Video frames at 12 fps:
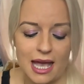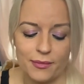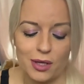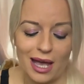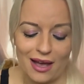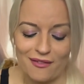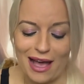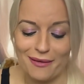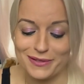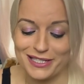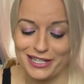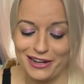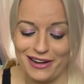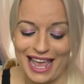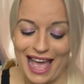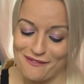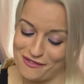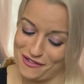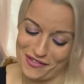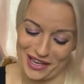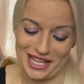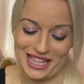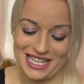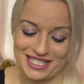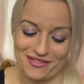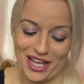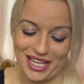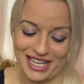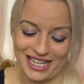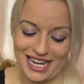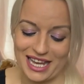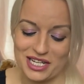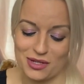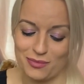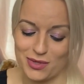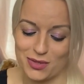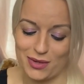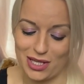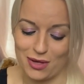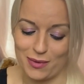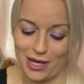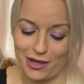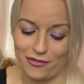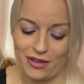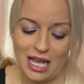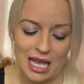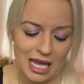Um, you have absolutely everything in this divine connection between you both.